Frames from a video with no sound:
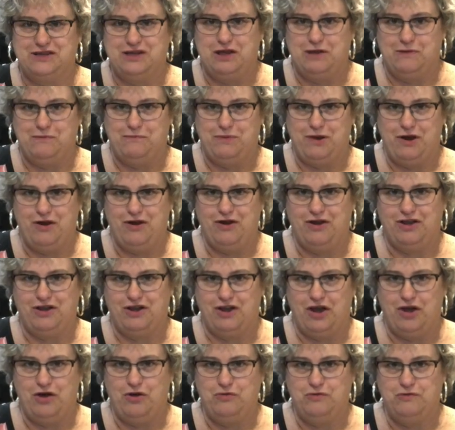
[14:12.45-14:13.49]
comparing an
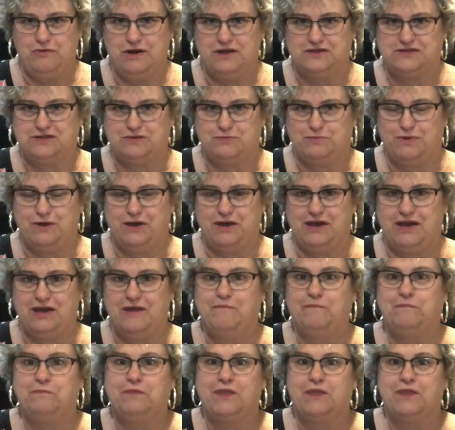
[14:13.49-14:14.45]
old recipe